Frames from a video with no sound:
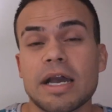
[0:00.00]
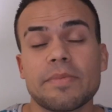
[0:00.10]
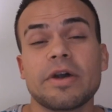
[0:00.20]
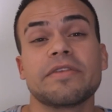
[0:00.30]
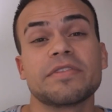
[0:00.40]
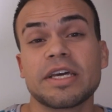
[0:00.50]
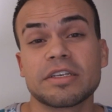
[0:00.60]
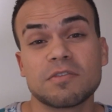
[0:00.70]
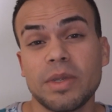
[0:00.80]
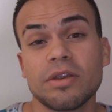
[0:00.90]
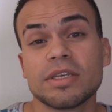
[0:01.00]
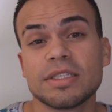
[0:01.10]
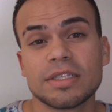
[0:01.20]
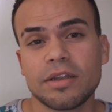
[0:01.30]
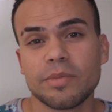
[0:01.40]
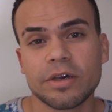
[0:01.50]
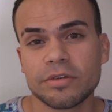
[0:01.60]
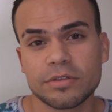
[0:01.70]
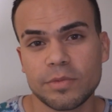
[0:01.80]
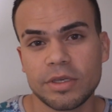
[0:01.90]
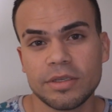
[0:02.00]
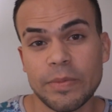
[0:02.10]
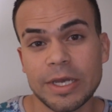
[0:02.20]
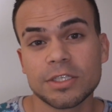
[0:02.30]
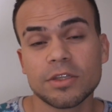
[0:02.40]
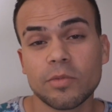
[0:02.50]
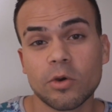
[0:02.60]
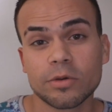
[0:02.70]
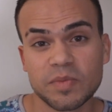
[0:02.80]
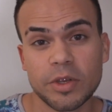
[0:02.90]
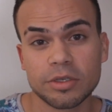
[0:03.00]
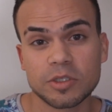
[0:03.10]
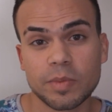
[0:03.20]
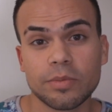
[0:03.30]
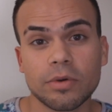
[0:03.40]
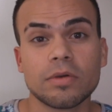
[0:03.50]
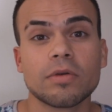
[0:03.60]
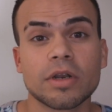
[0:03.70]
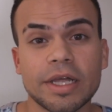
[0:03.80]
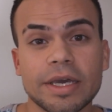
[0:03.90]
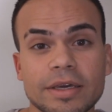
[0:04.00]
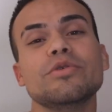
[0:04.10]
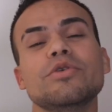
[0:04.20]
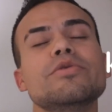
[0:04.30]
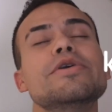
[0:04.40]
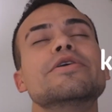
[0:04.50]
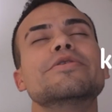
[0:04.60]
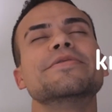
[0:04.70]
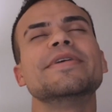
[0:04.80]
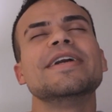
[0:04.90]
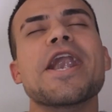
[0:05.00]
I'm not even that experienced and it bothers me. Imagine the more experienced people who are like, you know